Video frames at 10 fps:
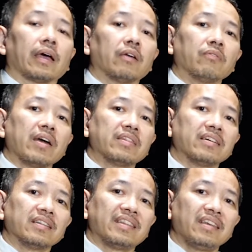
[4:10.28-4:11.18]
And when
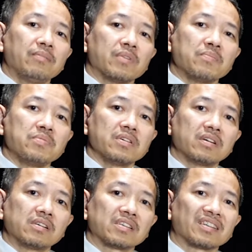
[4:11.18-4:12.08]
the theme
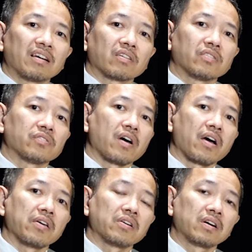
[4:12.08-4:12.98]
appears an octave
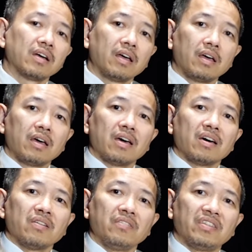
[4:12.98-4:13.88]
higher,
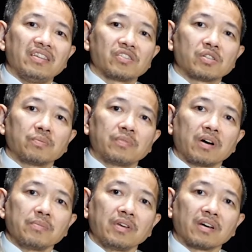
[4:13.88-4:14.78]
with this
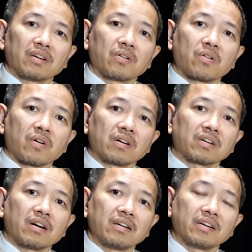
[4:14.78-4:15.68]
subdominant chord
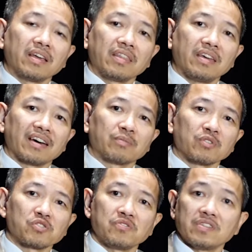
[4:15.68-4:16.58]
coloring the
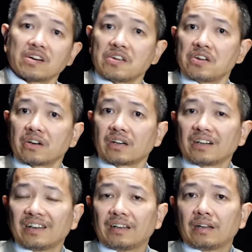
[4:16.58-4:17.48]
atmosphere here,
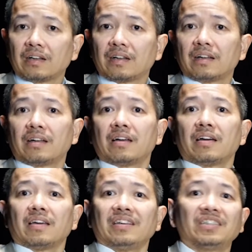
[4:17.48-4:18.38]

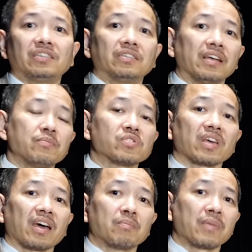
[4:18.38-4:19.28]
his dreams
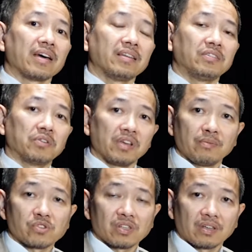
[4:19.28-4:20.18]
and my
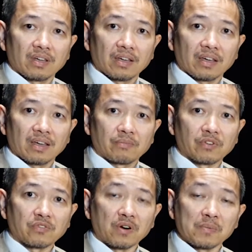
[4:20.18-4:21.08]
dreams,
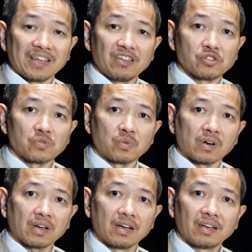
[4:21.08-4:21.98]
performing his
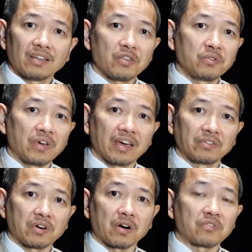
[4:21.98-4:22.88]
work,
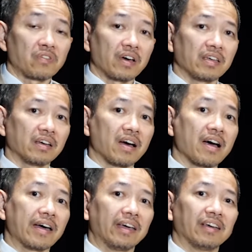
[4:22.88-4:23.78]
together are flying
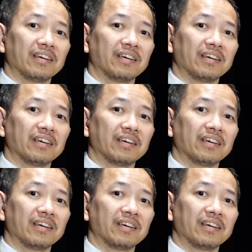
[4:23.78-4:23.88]
high.